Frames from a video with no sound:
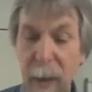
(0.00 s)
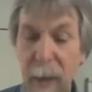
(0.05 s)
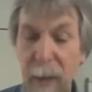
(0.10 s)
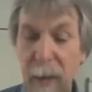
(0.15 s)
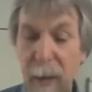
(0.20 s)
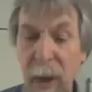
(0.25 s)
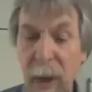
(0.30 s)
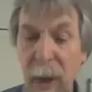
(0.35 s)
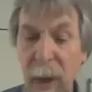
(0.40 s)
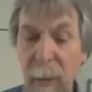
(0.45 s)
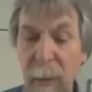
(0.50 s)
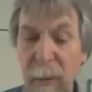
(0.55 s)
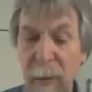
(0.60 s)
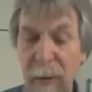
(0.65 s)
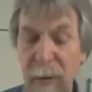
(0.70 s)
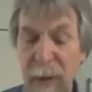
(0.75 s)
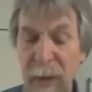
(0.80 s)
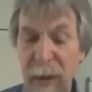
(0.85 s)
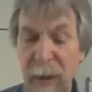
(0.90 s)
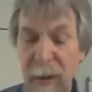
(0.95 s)
Now
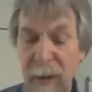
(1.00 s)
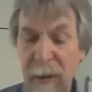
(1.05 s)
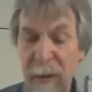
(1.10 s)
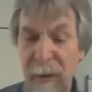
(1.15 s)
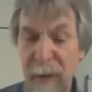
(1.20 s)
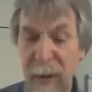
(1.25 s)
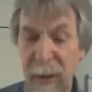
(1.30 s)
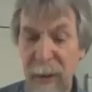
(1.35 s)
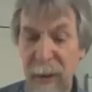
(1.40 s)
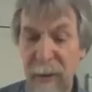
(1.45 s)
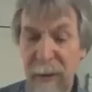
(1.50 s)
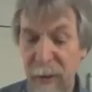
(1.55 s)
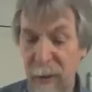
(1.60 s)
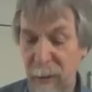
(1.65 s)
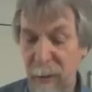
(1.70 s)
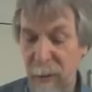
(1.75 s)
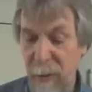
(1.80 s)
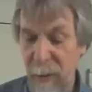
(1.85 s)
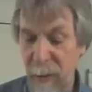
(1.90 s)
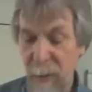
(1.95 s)
obviously it's easy
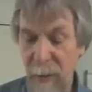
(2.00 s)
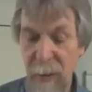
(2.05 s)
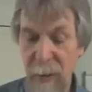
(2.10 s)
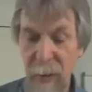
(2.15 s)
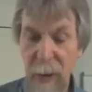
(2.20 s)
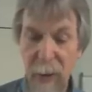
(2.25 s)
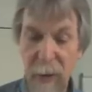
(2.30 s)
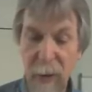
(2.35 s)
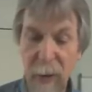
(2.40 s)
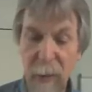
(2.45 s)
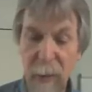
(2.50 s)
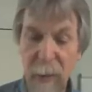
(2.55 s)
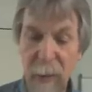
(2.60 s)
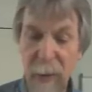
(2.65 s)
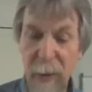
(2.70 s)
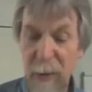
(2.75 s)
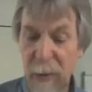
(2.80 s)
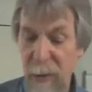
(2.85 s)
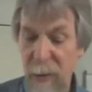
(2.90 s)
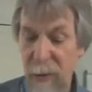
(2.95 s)
to
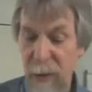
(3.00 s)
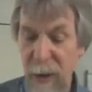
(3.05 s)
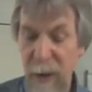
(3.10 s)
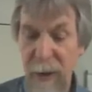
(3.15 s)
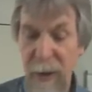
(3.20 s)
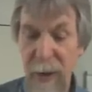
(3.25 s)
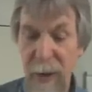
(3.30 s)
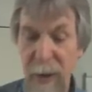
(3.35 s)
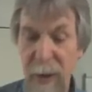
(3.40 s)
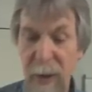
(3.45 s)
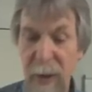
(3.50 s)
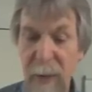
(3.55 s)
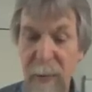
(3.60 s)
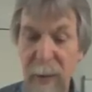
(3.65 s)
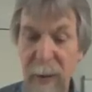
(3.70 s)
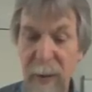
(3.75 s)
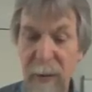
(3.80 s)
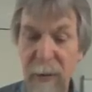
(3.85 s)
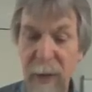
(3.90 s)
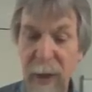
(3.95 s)
compute the
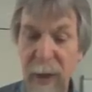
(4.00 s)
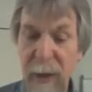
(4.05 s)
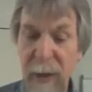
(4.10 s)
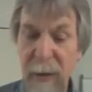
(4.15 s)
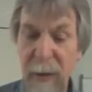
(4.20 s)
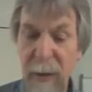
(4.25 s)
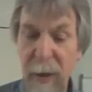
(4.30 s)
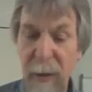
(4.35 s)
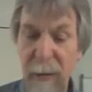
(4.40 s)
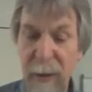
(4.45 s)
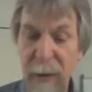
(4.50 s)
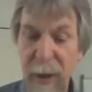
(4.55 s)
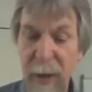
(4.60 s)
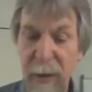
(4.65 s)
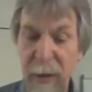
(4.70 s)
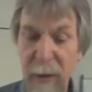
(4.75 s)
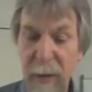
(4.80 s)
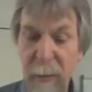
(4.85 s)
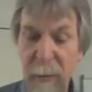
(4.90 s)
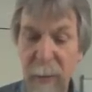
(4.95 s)
limit value of
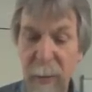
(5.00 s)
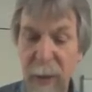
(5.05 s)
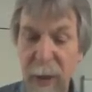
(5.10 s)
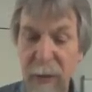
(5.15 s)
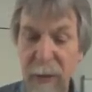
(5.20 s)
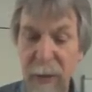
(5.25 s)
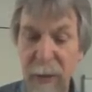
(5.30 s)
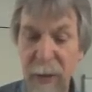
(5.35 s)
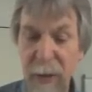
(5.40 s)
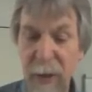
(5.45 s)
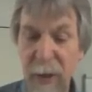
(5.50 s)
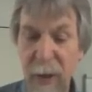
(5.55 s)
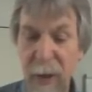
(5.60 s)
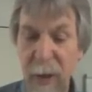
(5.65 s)
that expression